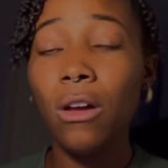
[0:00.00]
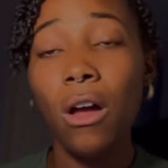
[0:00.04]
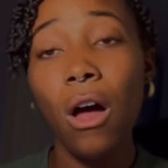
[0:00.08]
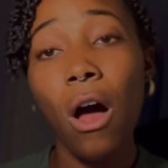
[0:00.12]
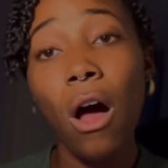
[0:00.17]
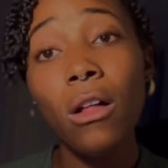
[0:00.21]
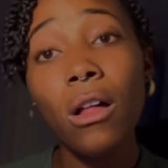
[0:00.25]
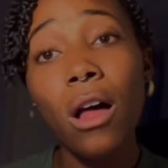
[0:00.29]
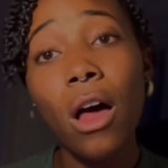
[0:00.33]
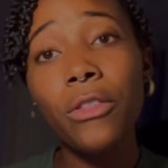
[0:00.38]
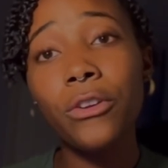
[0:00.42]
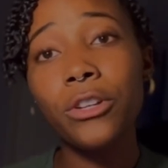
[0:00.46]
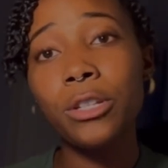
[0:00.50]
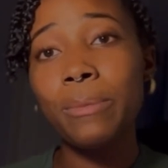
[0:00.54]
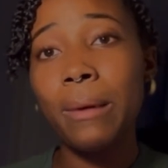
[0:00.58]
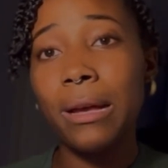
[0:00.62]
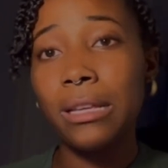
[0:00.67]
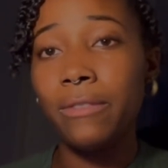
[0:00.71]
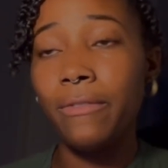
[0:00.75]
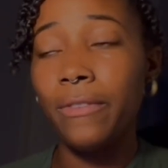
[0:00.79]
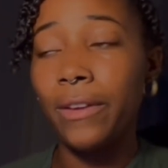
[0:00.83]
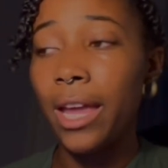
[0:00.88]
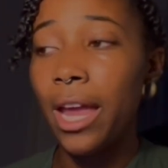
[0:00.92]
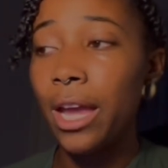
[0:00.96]
All other
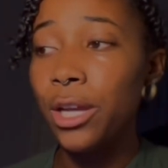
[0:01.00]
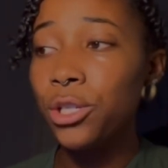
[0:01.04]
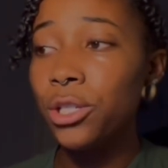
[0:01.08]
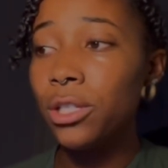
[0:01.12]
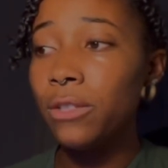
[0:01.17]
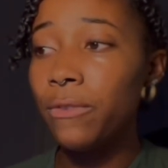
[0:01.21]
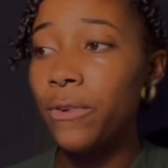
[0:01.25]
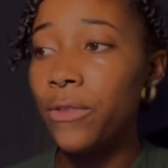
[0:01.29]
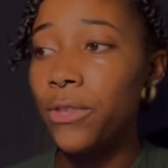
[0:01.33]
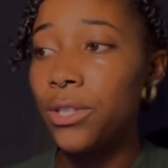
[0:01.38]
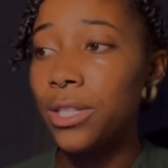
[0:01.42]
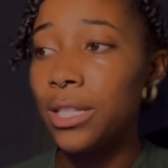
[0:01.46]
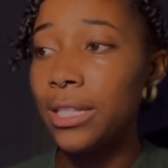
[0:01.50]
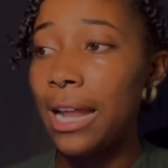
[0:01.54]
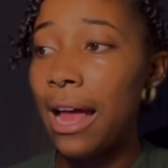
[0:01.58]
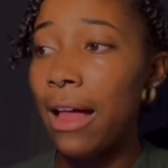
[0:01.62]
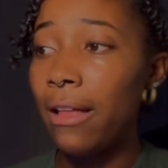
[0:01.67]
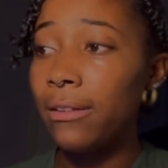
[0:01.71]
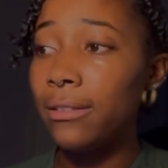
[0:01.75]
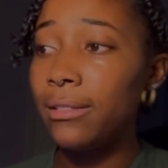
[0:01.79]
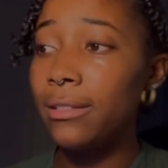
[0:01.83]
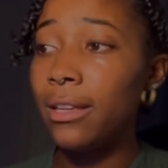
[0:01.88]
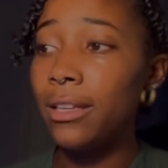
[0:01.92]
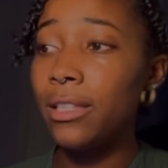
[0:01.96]
specifications for this
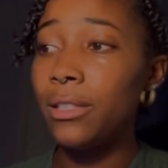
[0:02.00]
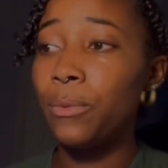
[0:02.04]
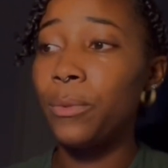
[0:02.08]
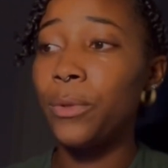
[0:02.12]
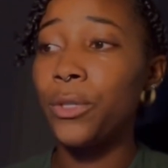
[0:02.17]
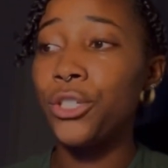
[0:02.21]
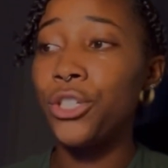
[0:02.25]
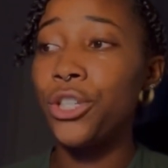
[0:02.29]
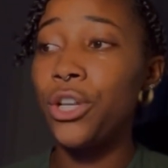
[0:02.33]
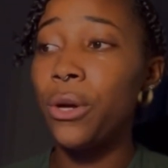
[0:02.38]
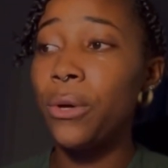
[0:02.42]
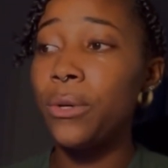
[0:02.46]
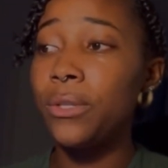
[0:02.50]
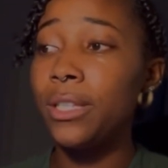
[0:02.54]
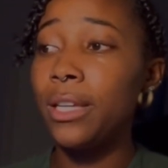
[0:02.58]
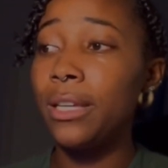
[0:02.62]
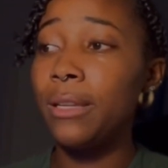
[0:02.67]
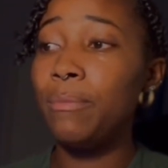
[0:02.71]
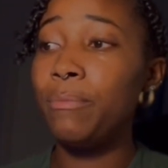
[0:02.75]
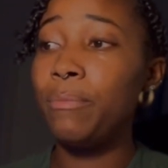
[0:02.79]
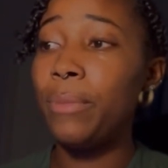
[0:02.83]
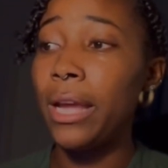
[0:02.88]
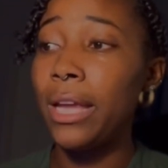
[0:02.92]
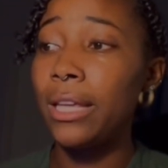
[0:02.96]
analysis were
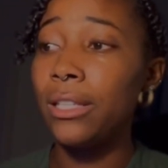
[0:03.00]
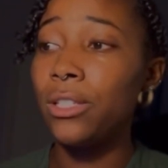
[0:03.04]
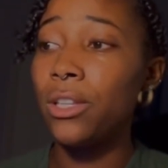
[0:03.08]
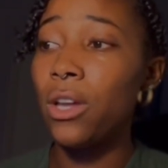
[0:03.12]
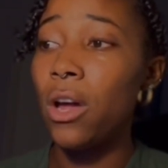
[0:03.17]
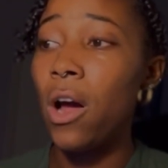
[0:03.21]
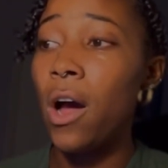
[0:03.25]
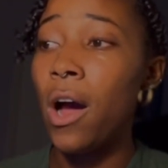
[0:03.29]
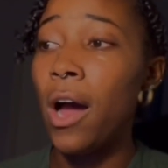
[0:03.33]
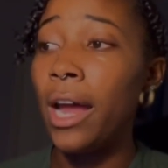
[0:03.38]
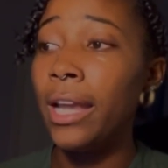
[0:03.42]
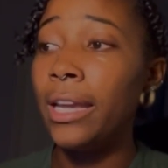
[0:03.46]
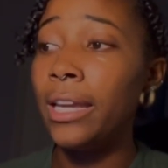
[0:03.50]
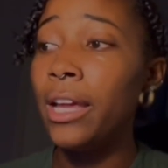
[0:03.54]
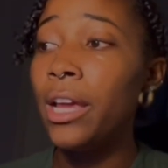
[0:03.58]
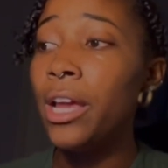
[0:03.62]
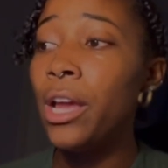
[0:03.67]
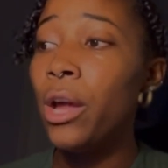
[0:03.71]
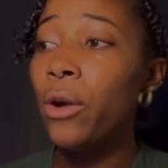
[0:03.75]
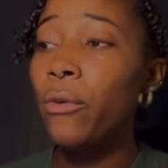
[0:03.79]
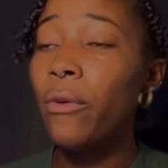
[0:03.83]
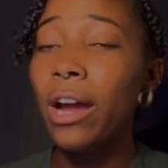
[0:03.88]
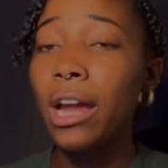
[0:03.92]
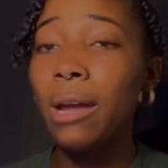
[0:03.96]
chosen based
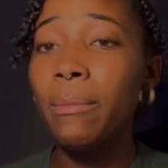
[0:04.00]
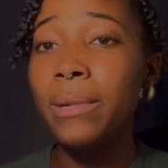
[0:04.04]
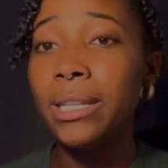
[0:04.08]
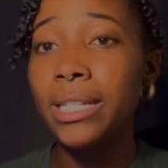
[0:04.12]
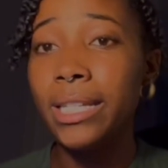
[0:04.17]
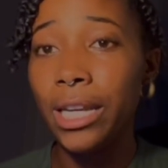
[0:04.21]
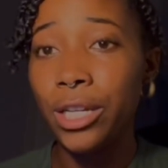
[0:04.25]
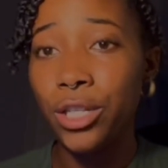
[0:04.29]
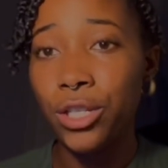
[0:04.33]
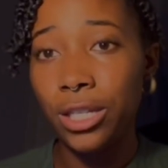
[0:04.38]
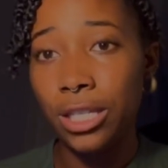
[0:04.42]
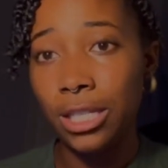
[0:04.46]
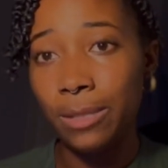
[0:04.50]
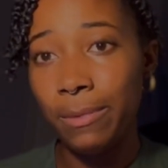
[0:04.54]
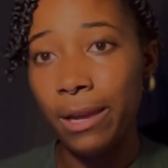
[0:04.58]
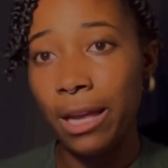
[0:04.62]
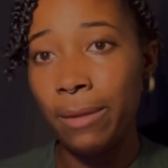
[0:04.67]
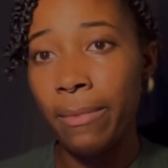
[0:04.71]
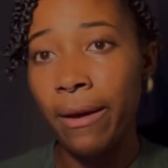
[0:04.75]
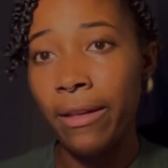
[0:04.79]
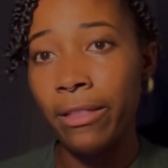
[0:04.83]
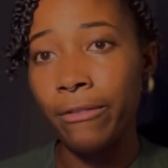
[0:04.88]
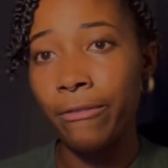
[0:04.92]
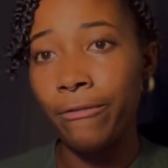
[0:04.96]
on recommendations
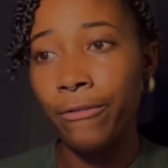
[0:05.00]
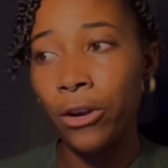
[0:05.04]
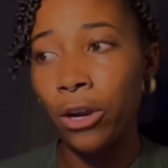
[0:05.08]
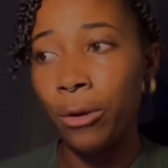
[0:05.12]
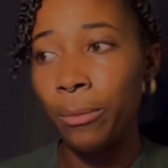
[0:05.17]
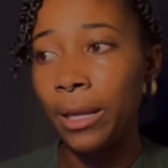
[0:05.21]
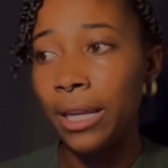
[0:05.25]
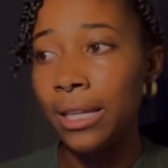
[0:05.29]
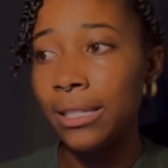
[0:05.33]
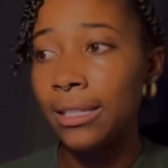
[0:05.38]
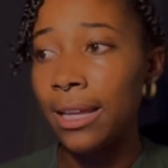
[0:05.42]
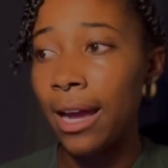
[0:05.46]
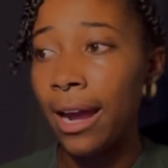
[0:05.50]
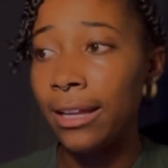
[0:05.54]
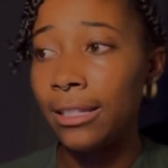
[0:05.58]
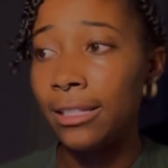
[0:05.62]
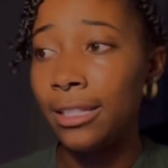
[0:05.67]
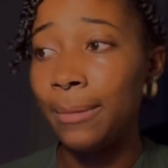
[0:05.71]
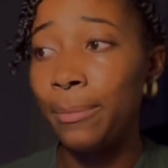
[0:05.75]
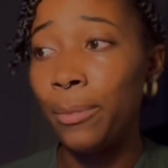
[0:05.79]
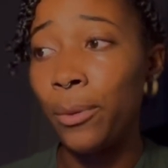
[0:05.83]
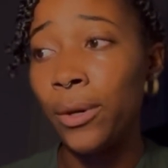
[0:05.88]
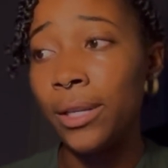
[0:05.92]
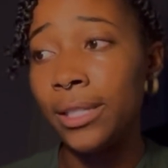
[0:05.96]
made by the Fermi
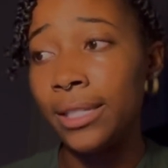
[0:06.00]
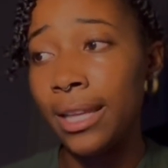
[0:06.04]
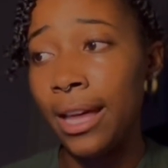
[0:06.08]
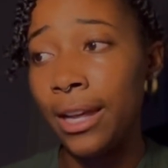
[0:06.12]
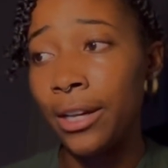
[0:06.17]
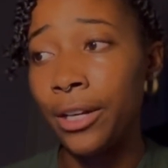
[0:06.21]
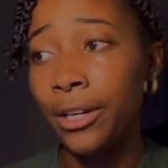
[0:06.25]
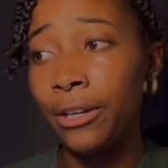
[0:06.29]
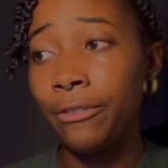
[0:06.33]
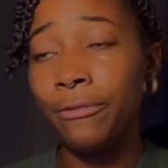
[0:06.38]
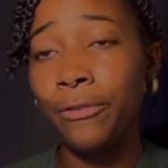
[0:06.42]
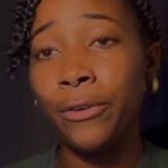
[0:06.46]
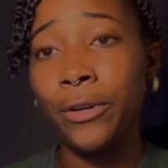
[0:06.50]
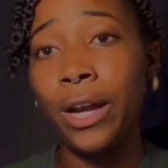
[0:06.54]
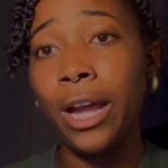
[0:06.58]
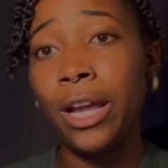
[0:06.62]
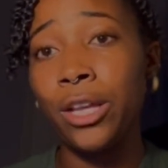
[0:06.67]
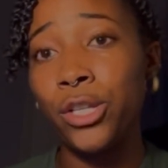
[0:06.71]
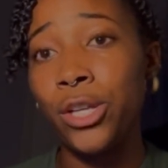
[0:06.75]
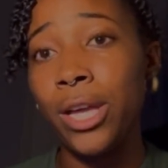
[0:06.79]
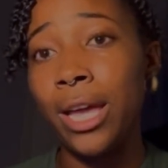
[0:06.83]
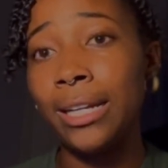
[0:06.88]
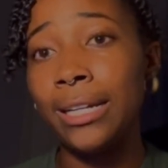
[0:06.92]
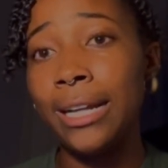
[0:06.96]
Science Support Center for
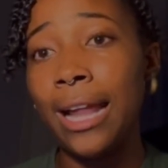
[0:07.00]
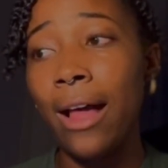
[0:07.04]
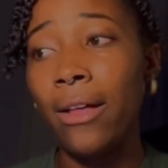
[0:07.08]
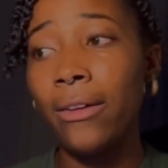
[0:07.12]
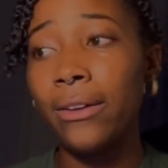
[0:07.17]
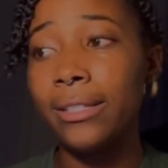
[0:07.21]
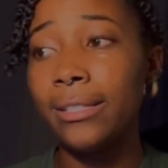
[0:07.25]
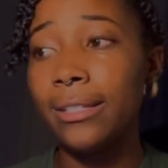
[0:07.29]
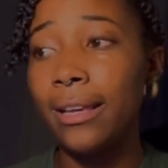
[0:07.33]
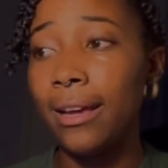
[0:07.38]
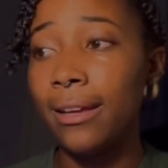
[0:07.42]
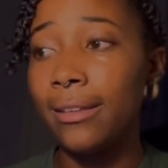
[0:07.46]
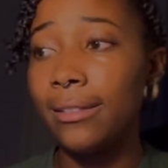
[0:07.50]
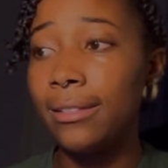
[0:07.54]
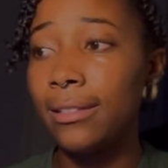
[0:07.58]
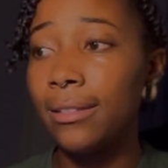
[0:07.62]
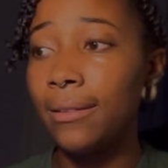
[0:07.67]
AGN analysis.